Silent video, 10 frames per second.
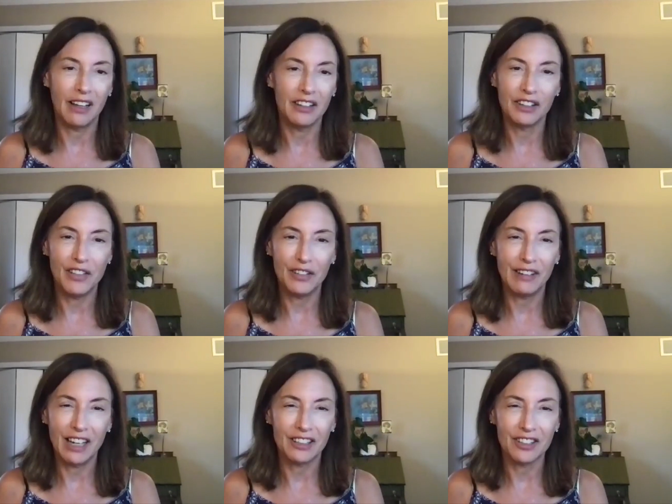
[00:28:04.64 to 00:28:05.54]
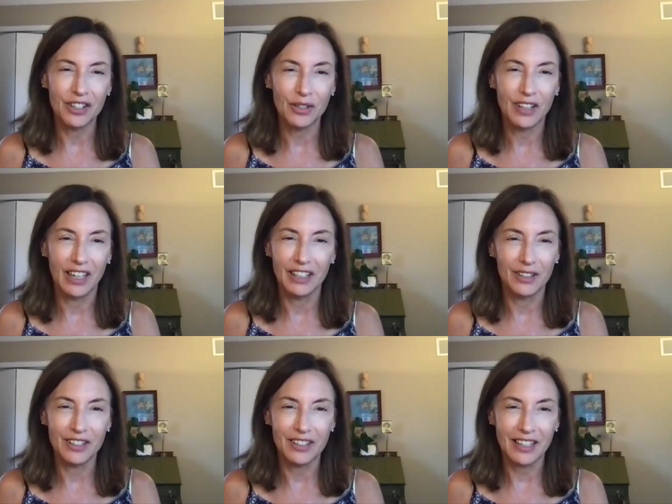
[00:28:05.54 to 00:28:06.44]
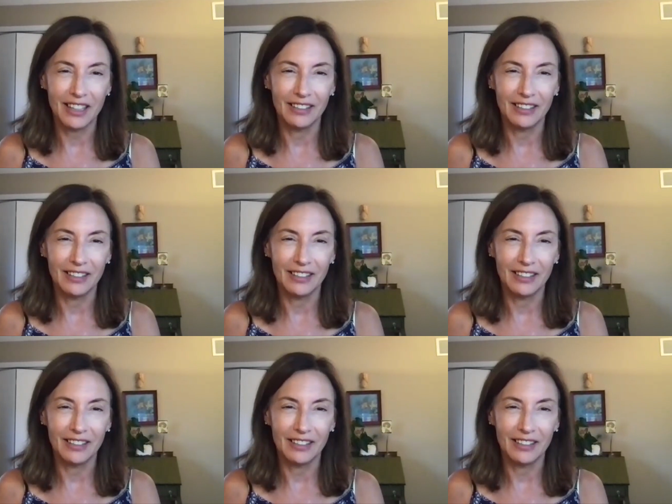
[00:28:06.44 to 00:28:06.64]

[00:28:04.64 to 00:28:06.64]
on your other record too that I noticed it.